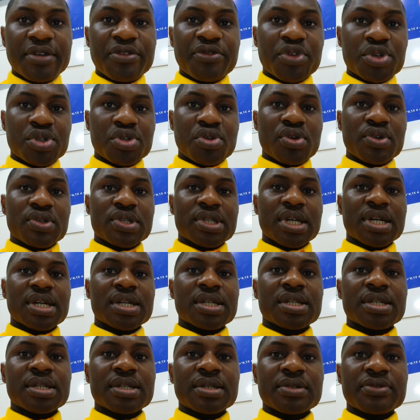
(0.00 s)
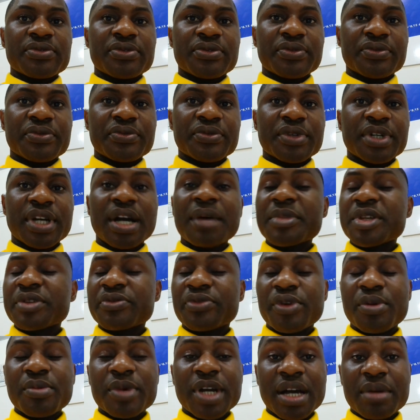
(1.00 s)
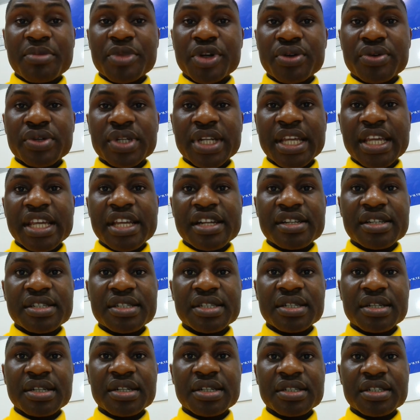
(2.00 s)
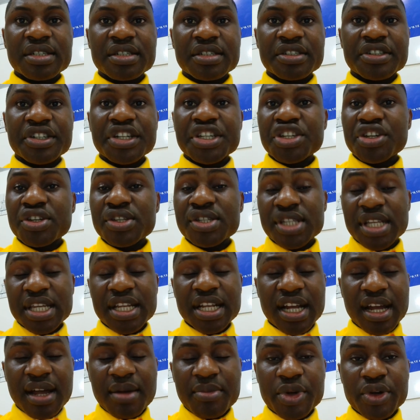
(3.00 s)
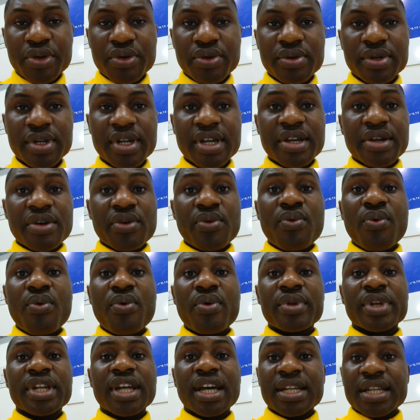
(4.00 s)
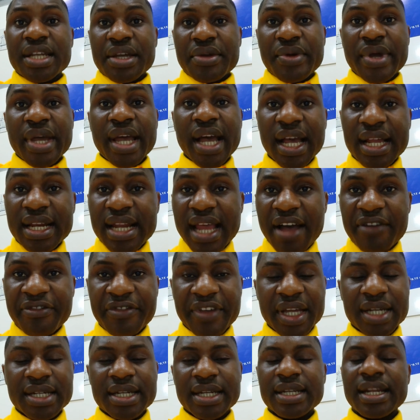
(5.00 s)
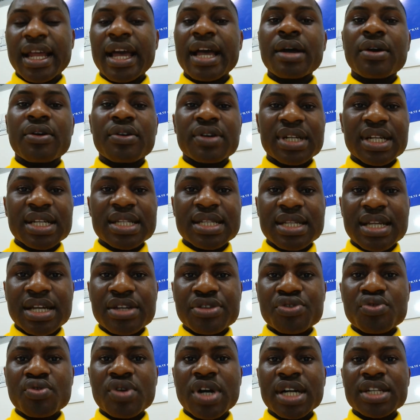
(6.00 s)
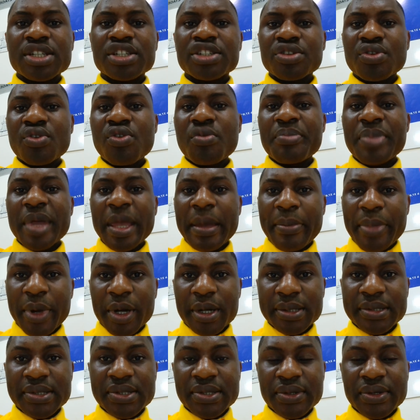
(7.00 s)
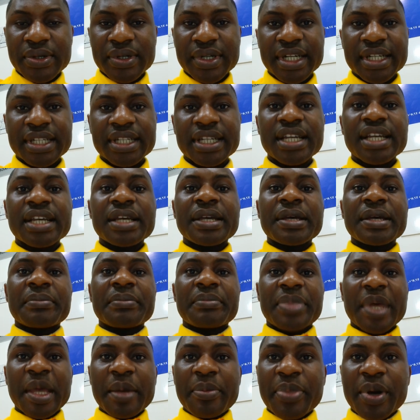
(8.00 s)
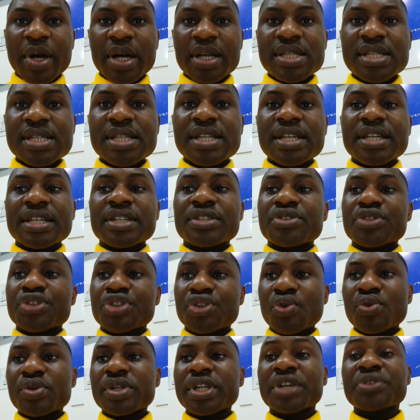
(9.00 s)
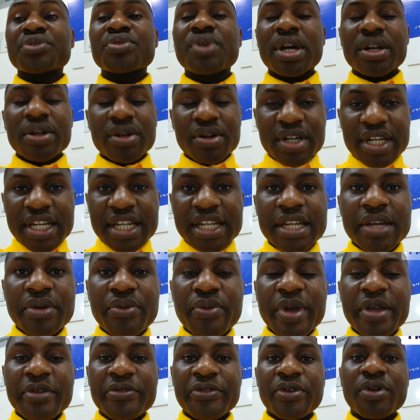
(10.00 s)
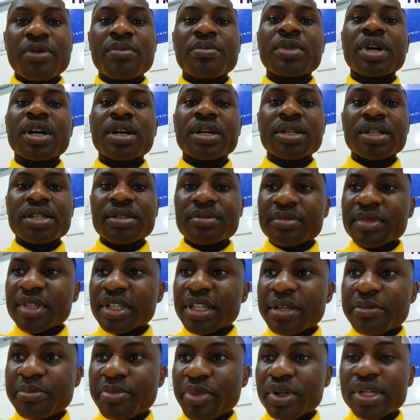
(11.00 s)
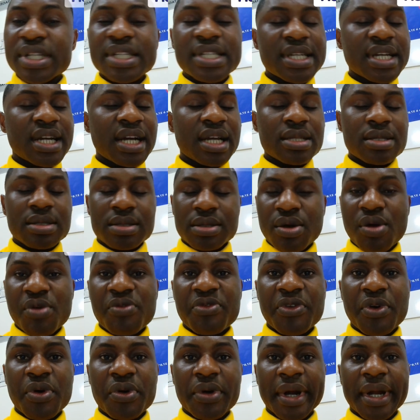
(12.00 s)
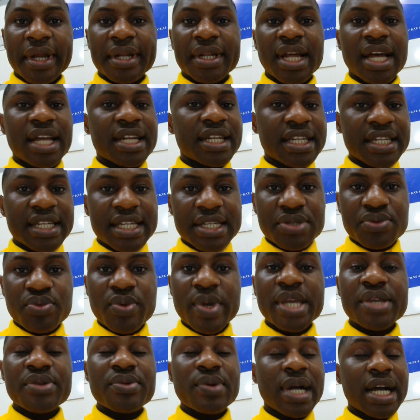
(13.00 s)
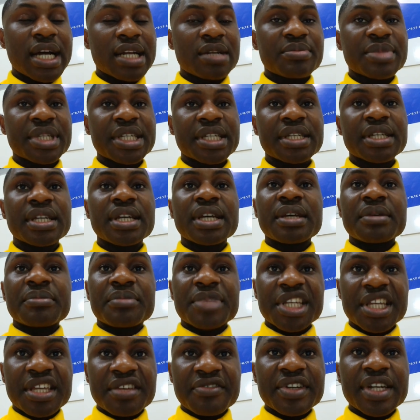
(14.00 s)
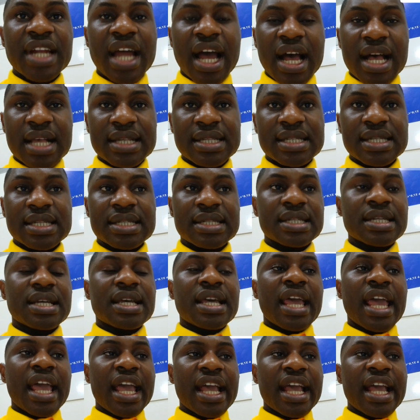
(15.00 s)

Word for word: For those uh, coming from Cameroon, the English uh, regions in Cameroon who, that were highly affected, I understand. You can show papers, all right? Papers to show that you are running away from um, political stuff, all right? And this way you can be, be given access.